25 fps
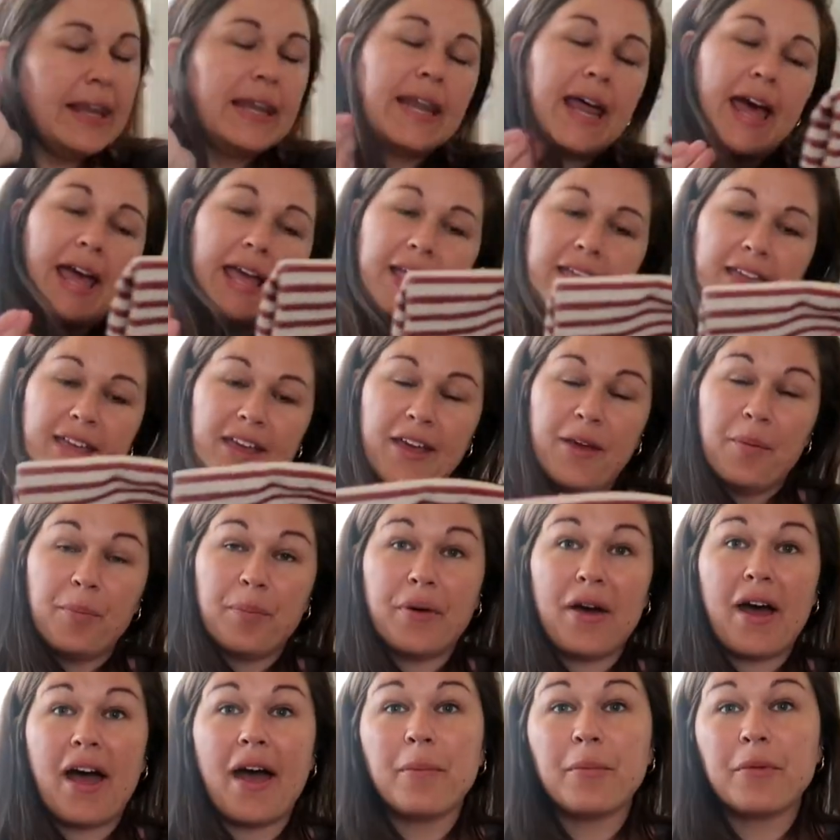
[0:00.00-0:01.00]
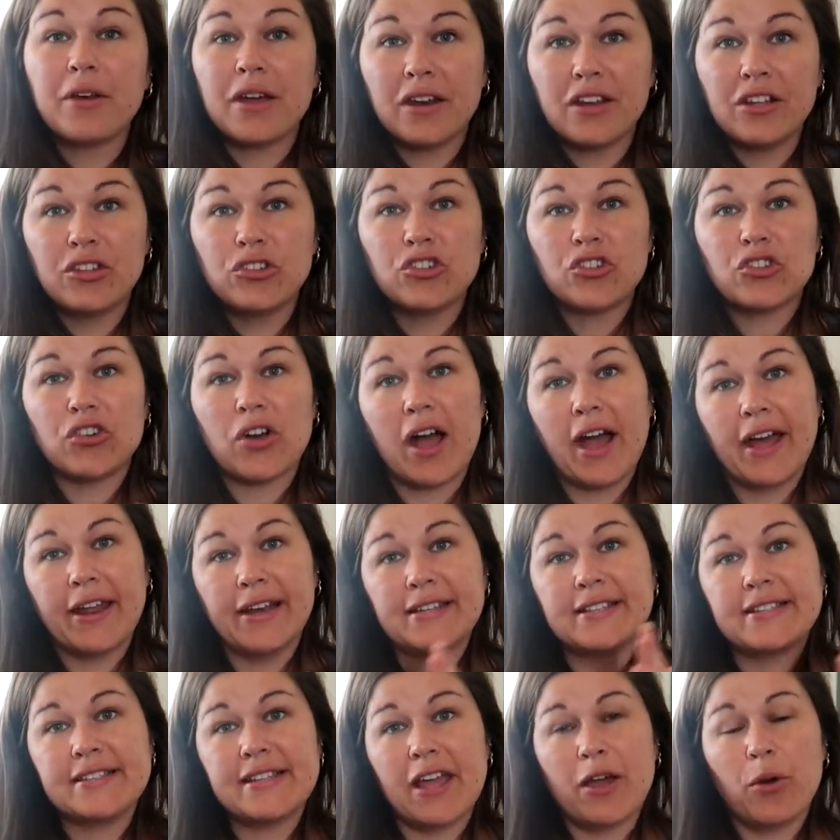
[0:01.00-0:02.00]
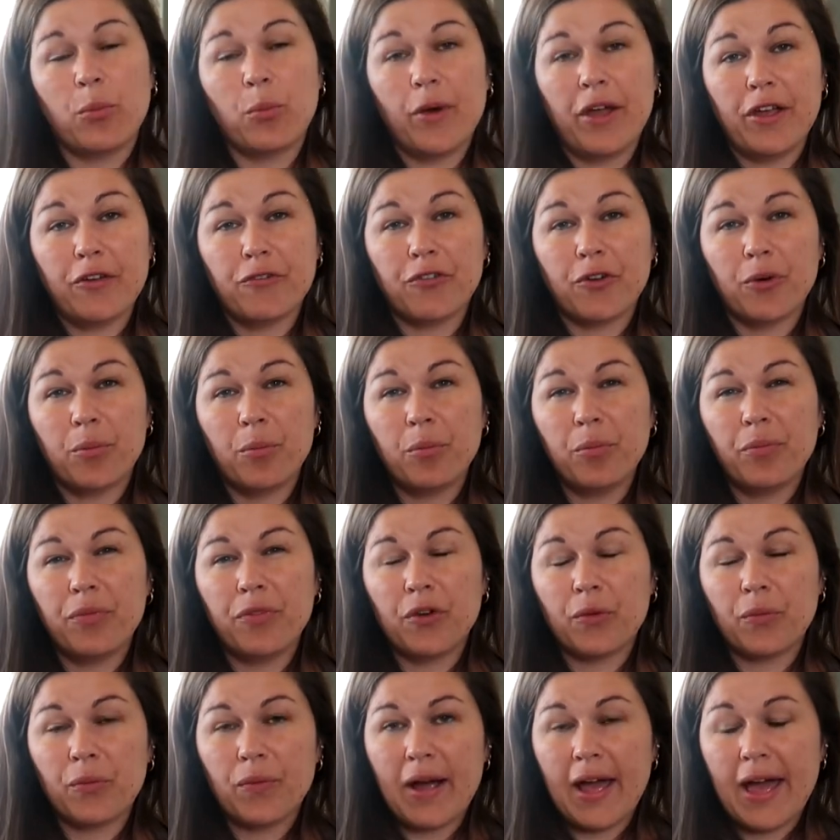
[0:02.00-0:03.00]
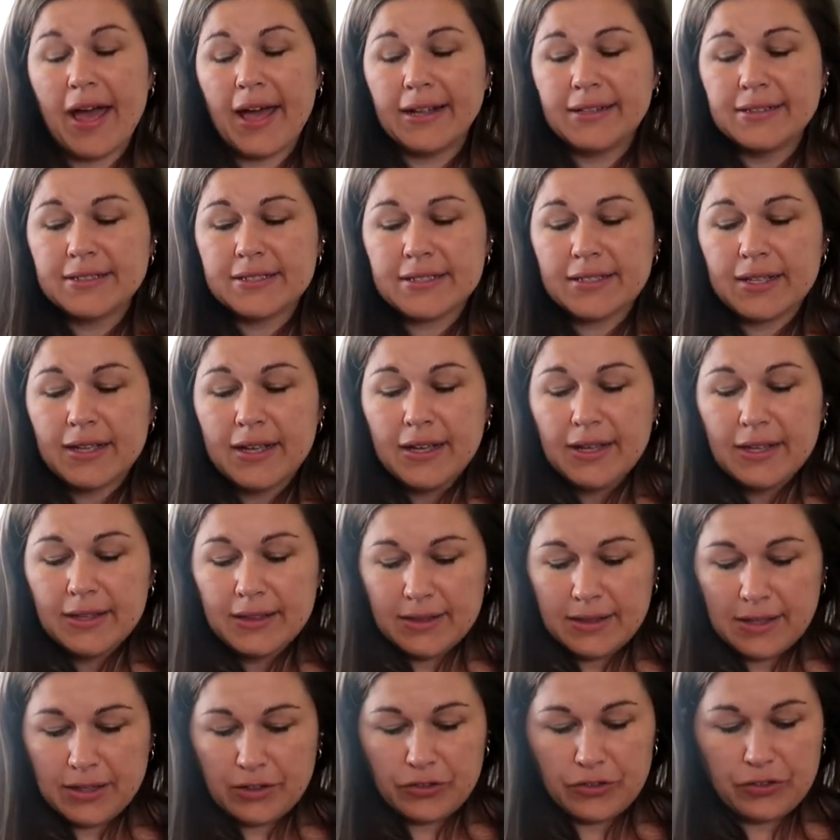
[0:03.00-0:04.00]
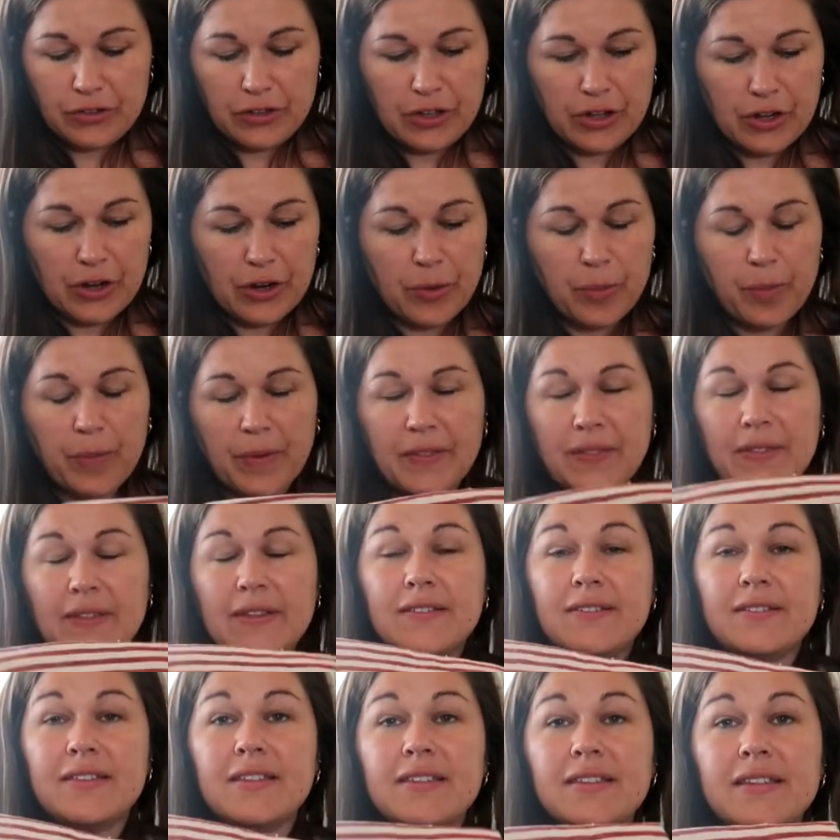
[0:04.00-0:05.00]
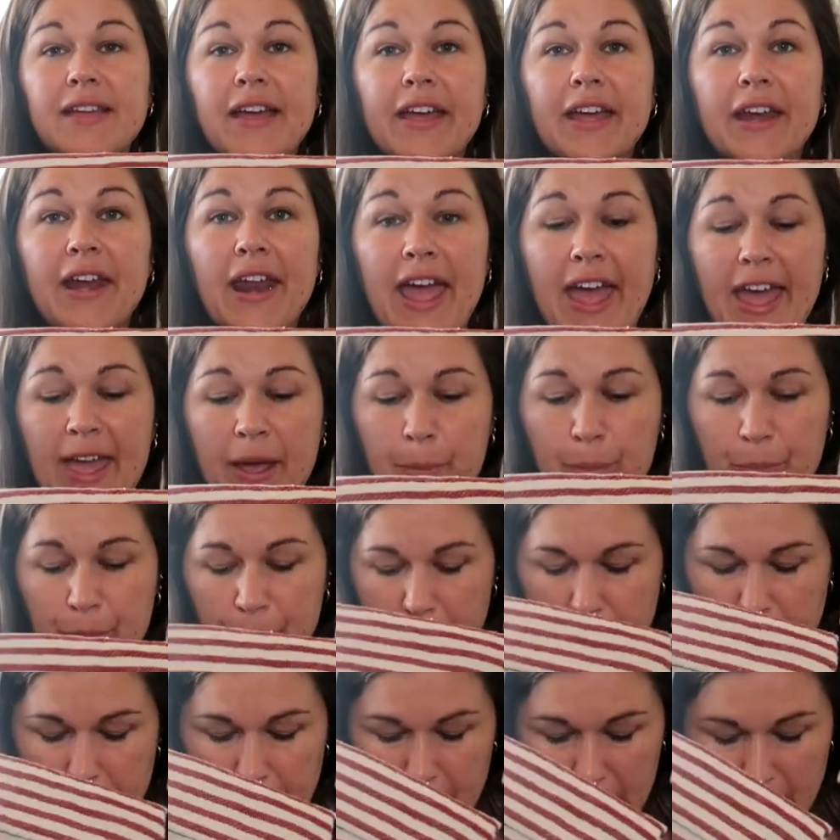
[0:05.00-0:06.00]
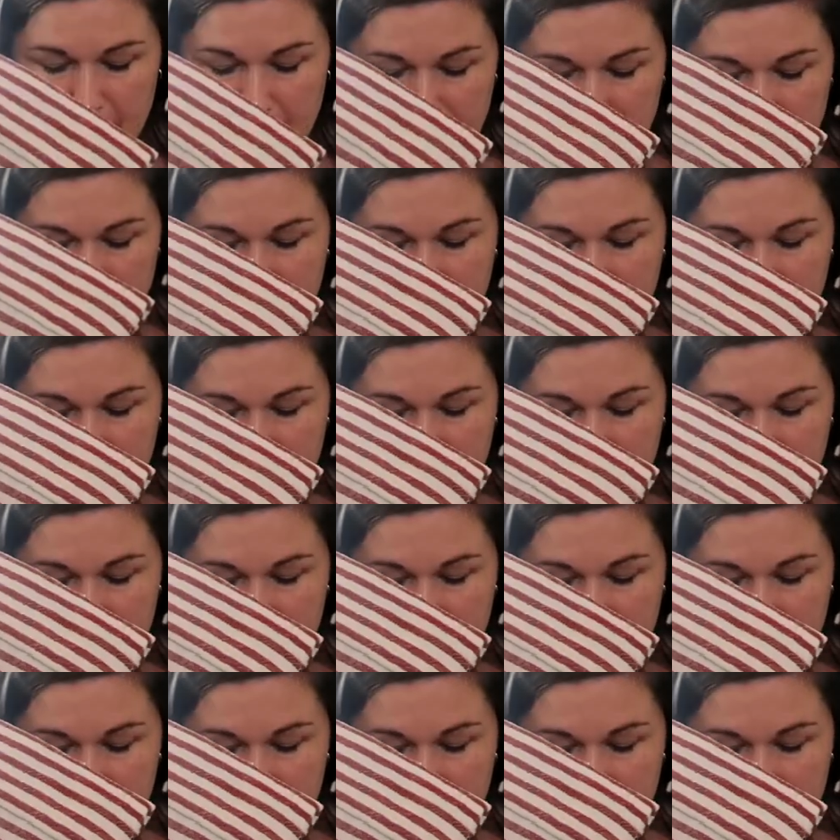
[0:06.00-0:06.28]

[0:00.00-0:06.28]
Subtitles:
like it, but I'm gonna try to stay away from the reds this year. But this is like an apron.